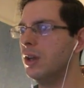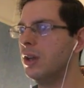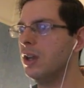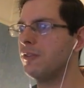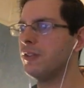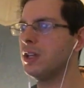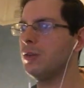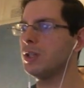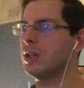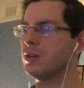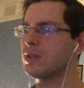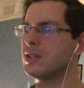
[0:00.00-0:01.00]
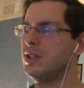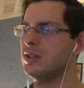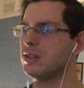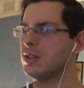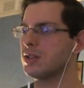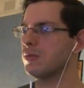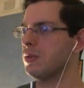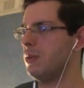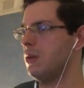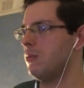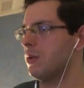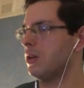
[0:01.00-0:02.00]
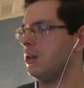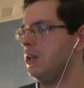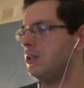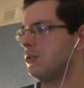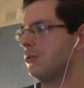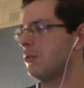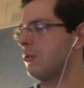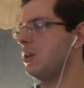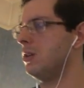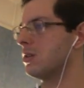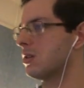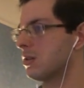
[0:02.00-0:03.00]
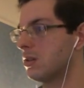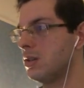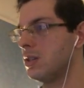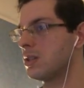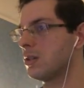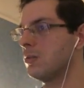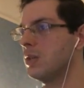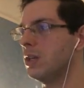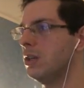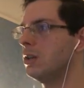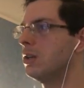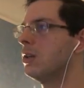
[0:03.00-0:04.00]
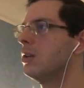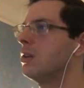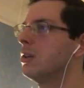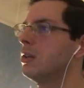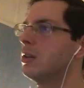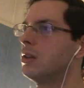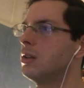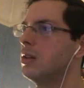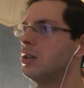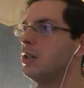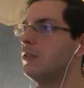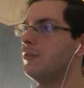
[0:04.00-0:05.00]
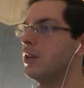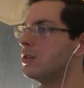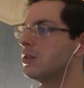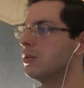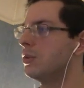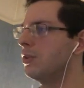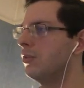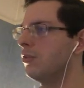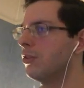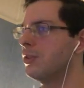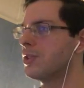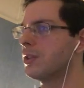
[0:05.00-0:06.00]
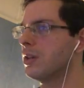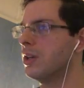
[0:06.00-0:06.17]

If anyone else sees this, remember, eat your greens. Don't you tell me. I love vegetables and fruit.